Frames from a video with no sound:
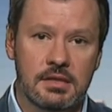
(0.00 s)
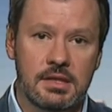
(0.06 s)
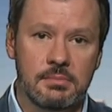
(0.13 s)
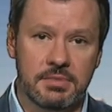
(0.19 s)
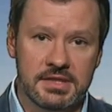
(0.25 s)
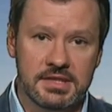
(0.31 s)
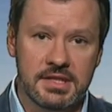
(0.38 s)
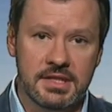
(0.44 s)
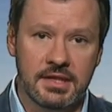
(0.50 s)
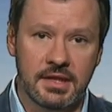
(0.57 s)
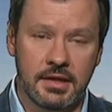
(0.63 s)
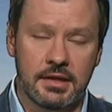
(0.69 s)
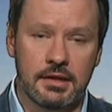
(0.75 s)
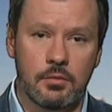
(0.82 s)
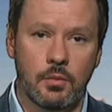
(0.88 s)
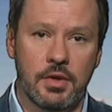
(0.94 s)
in
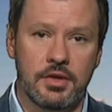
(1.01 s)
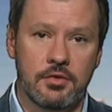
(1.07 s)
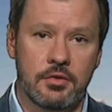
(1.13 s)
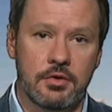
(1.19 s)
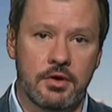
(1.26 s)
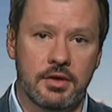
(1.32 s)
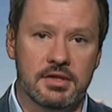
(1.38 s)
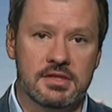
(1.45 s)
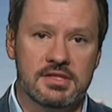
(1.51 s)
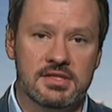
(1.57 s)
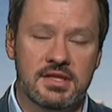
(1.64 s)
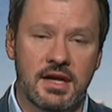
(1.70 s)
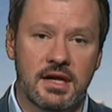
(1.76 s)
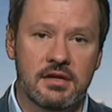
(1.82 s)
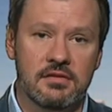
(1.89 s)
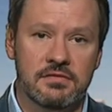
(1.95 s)
particular, whether or not it's
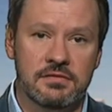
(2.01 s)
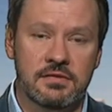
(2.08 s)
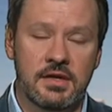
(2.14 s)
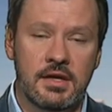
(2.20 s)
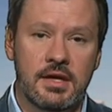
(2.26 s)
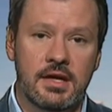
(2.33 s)
safe.